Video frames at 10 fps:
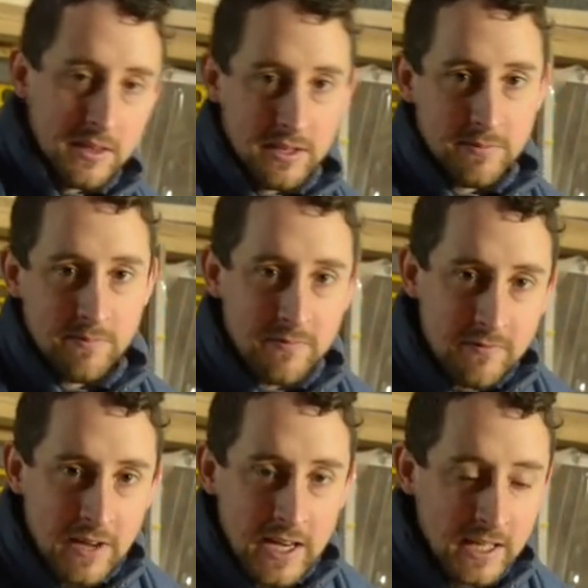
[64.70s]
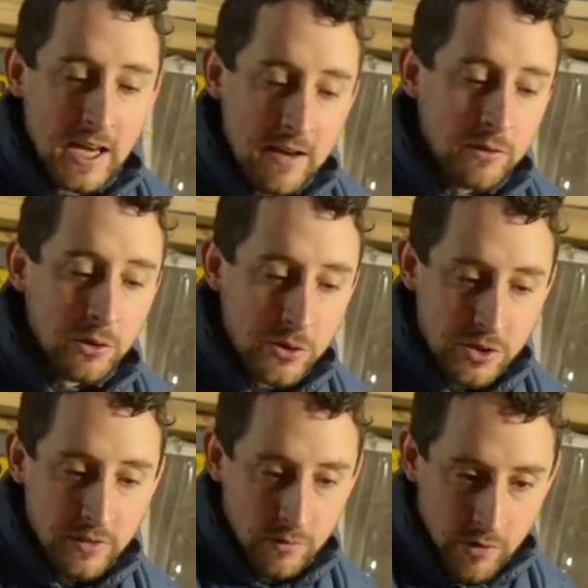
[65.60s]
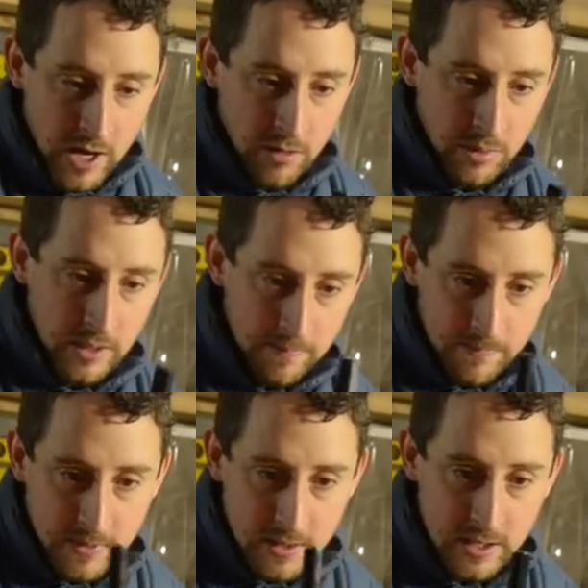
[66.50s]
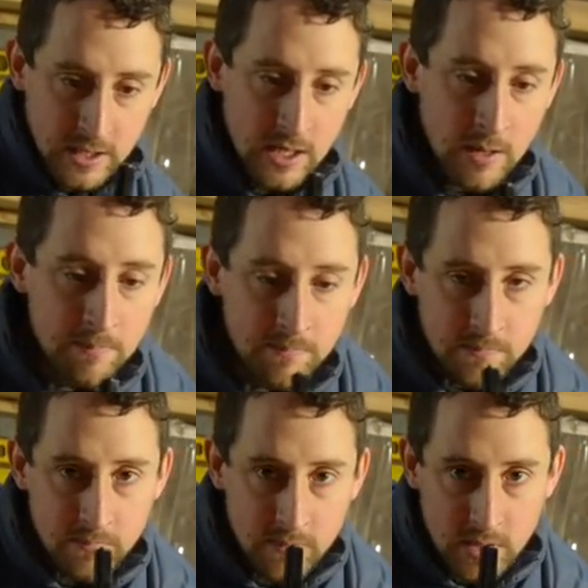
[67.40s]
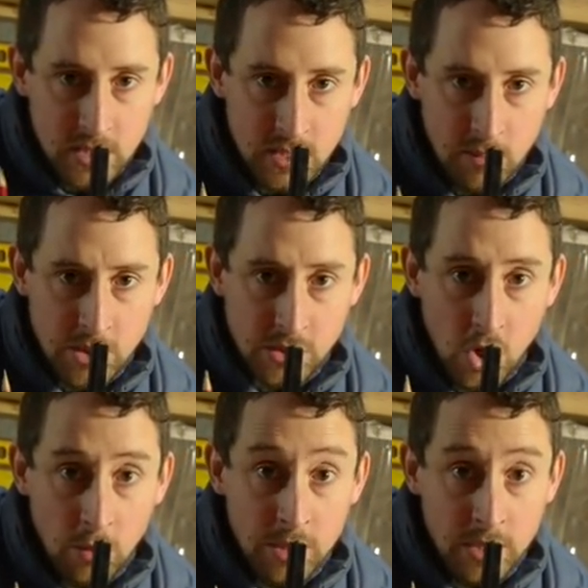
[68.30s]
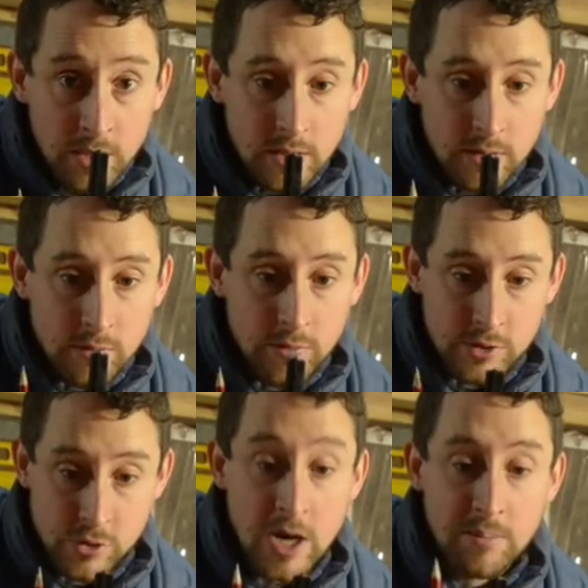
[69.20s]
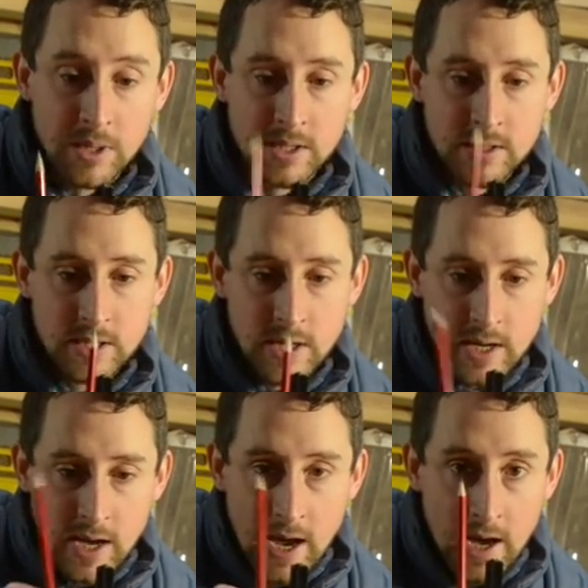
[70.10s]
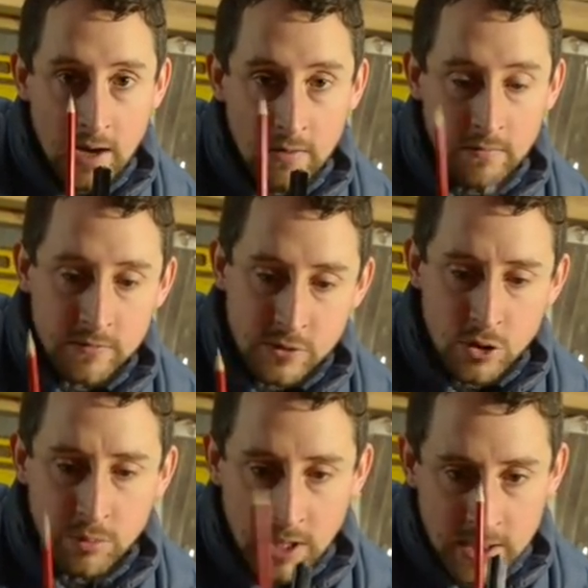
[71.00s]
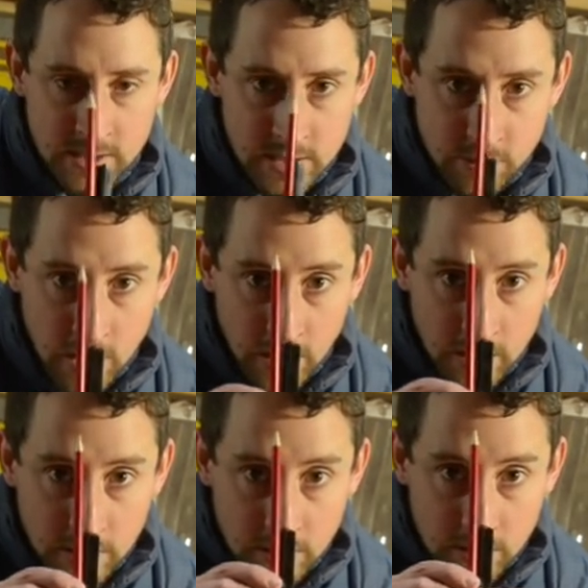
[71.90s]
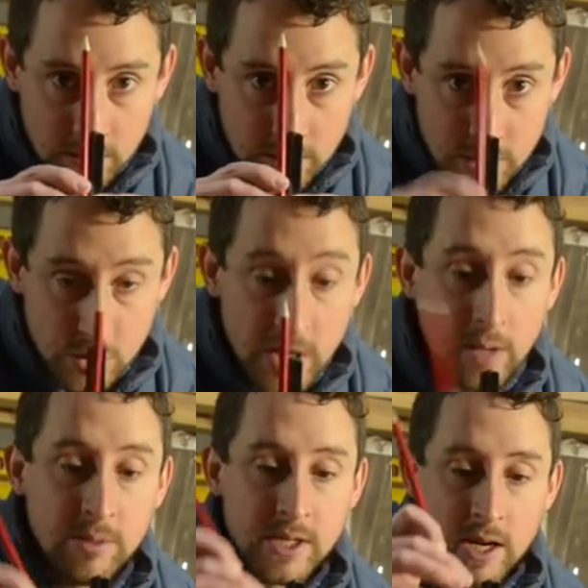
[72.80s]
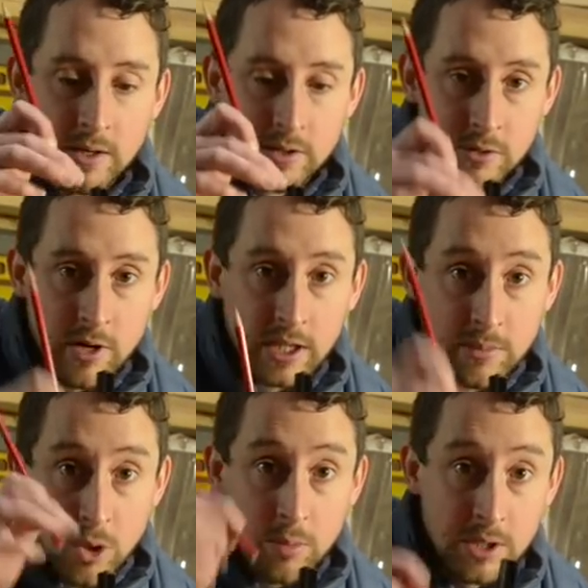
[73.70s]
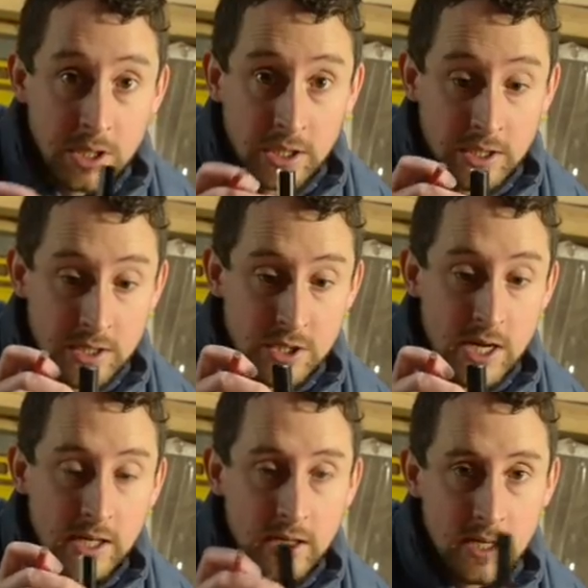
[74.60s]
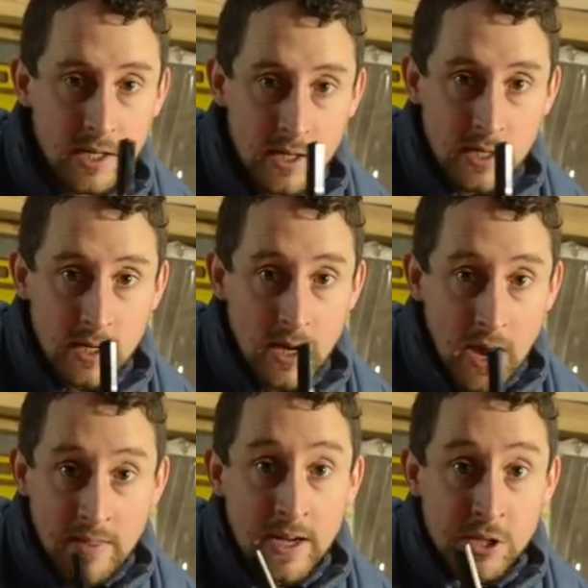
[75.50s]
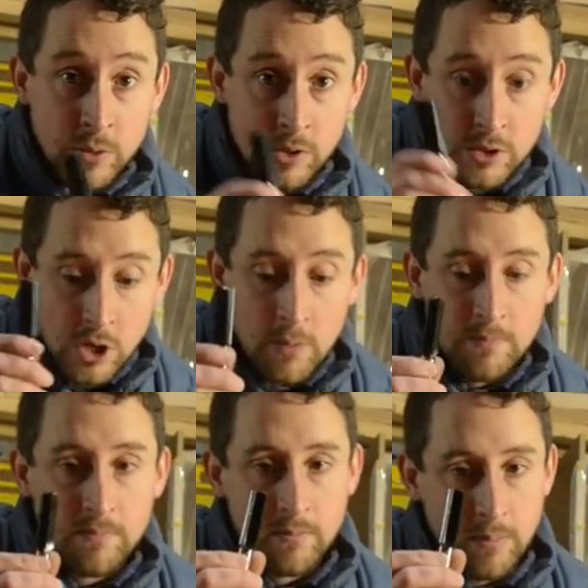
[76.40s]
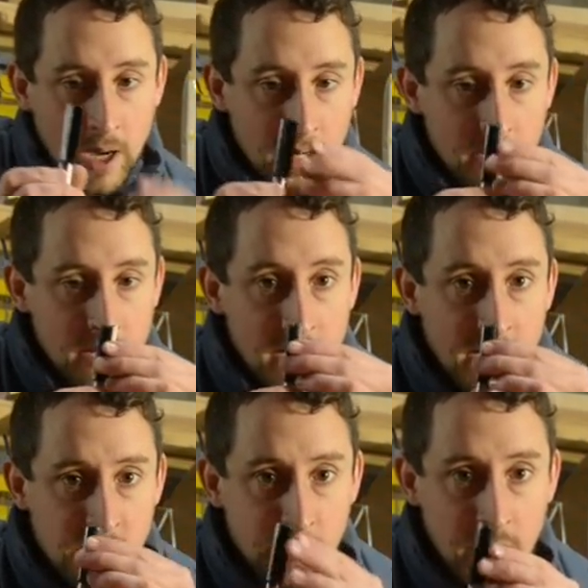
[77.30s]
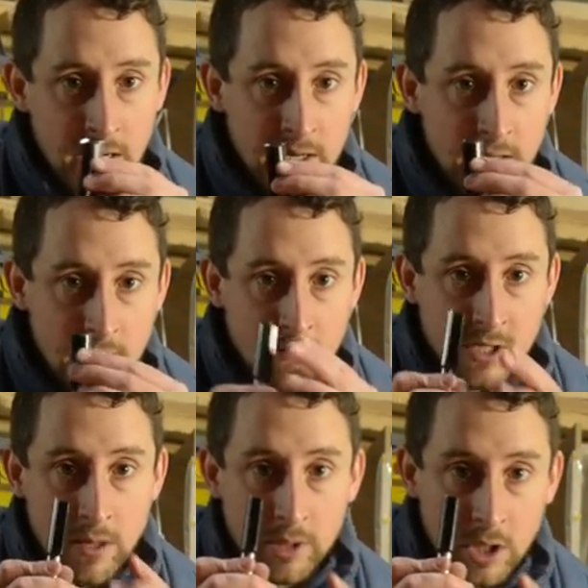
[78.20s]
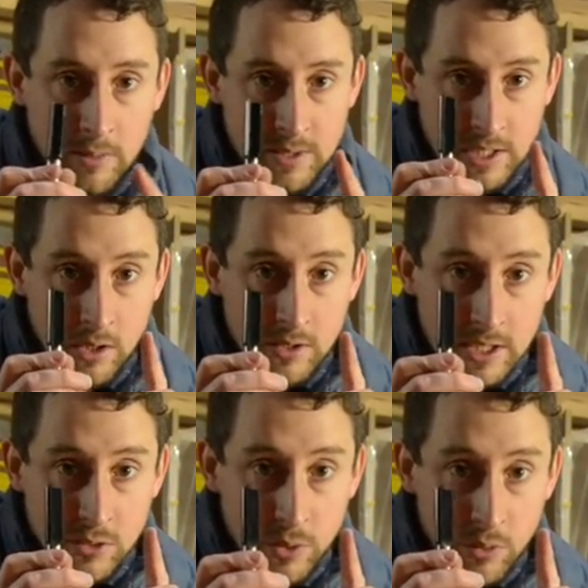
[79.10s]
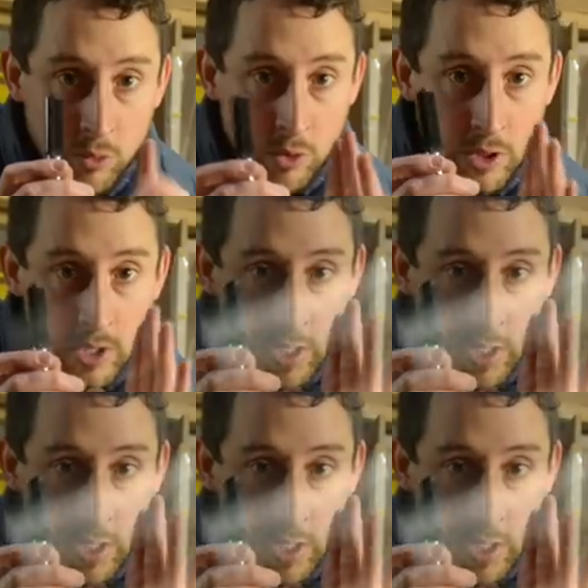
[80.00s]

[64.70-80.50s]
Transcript: the vague evolution of a router bit. The most common straight bits have two blades that run straight up and down, directly perpendicular to the shank. And they do a good job, but each blade, every time it comes in contact with the wood,